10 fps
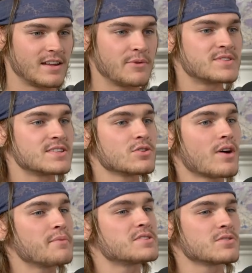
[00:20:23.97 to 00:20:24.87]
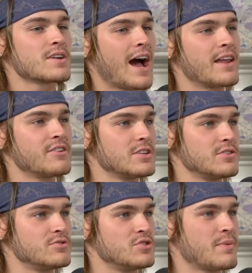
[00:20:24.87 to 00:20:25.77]
I was still kind of in
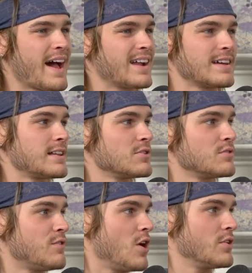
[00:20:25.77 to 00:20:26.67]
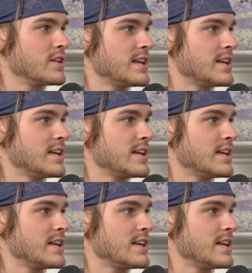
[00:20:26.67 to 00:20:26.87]
the YouTube. I had like a little following.